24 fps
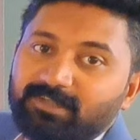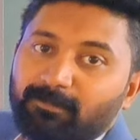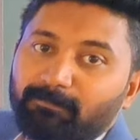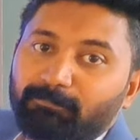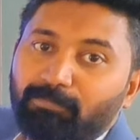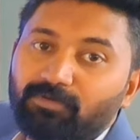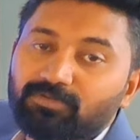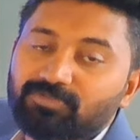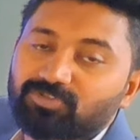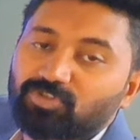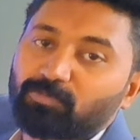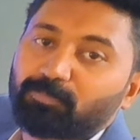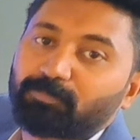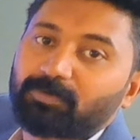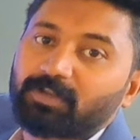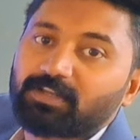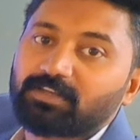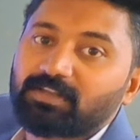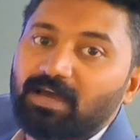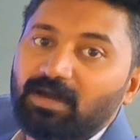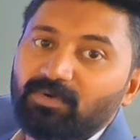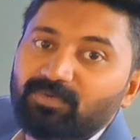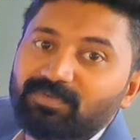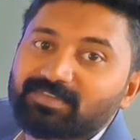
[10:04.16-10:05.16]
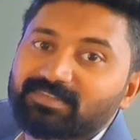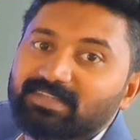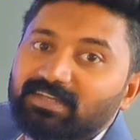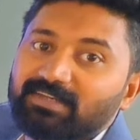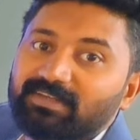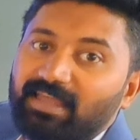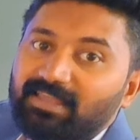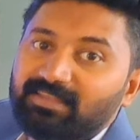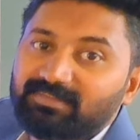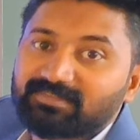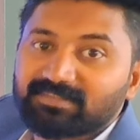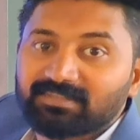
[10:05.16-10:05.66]
supposed to pronounce
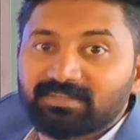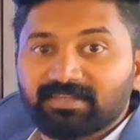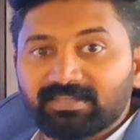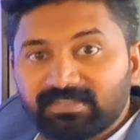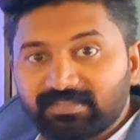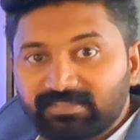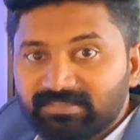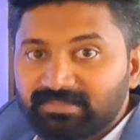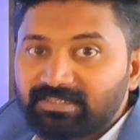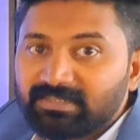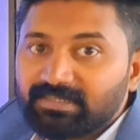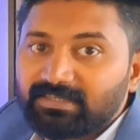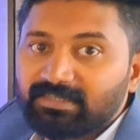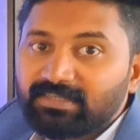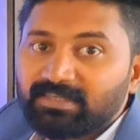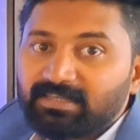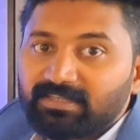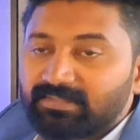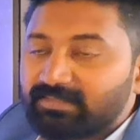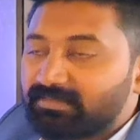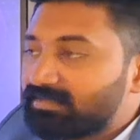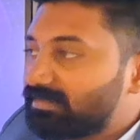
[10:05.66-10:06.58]
it as the.